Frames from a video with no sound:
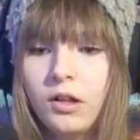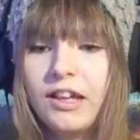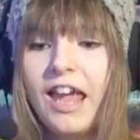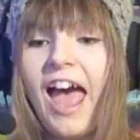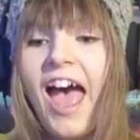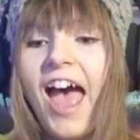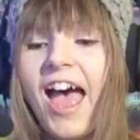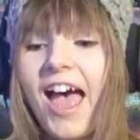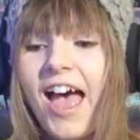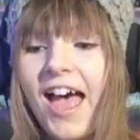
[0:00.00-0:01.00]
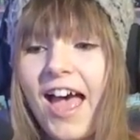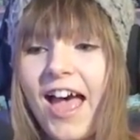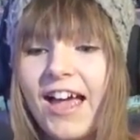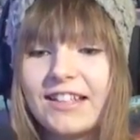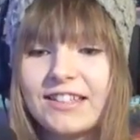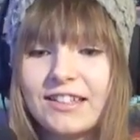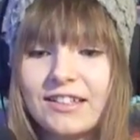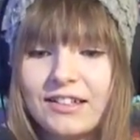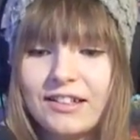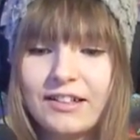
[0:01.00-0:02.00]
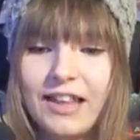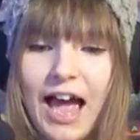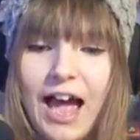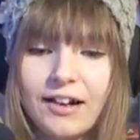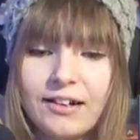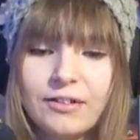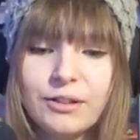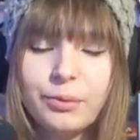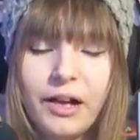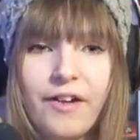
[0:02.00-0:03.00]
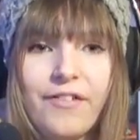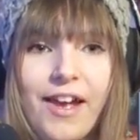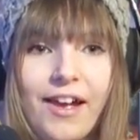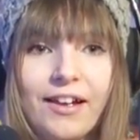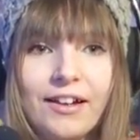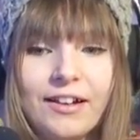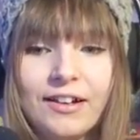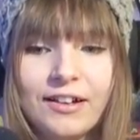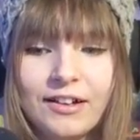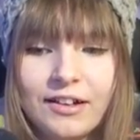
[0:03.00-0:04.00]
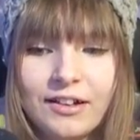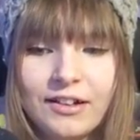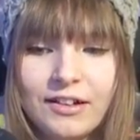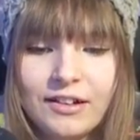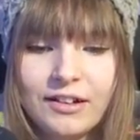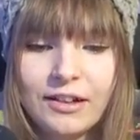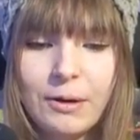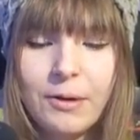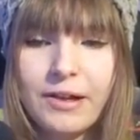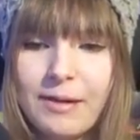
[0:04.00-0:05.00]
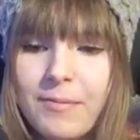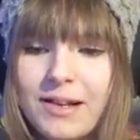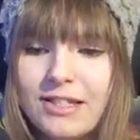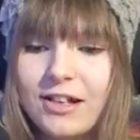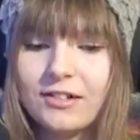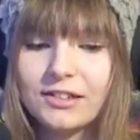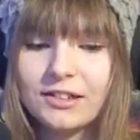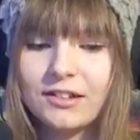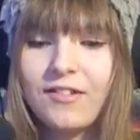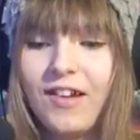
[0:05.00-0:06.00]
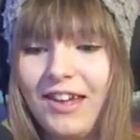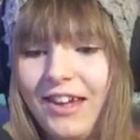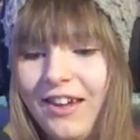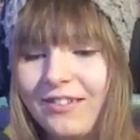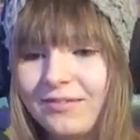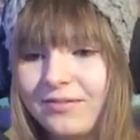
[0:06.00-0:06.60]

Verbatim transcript: Yes! That was worth it. Come on, well, give me my souls. Thank you.